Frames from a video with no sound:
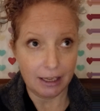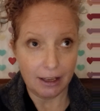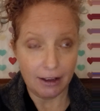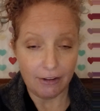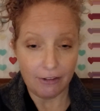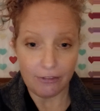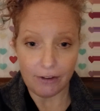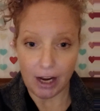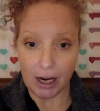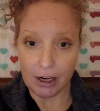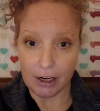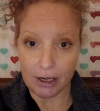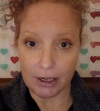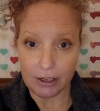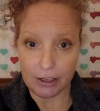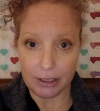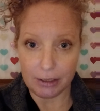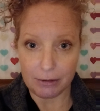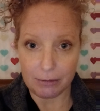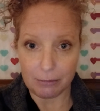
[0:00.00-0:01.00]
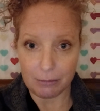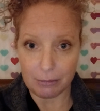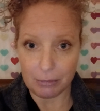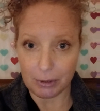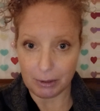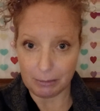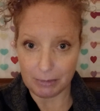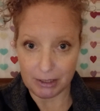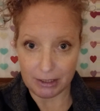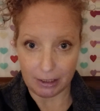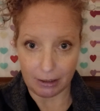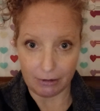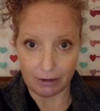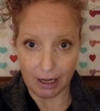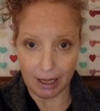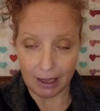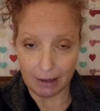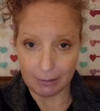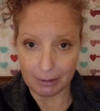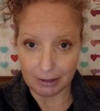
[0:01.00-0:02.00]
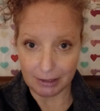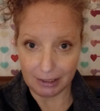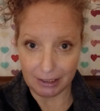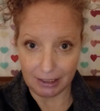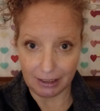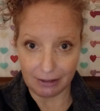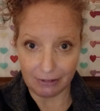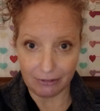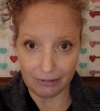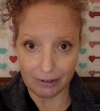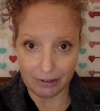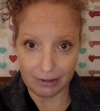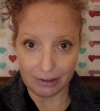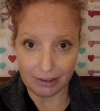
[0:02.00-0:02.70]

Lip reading: fire and brimstone. I believe